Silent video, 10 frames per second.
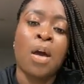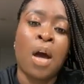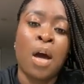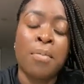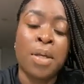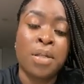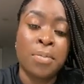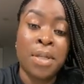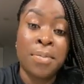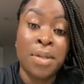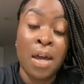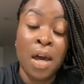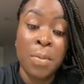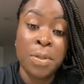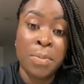And sometimes that
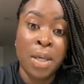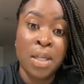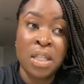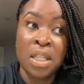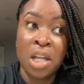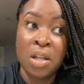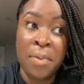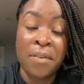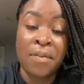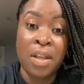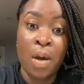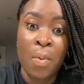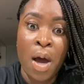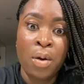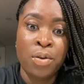helps because the seller might feel like,
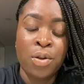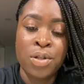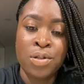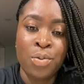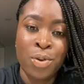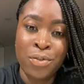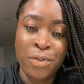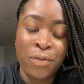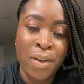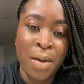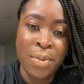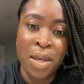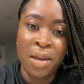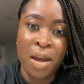wow, this is a wonderful family.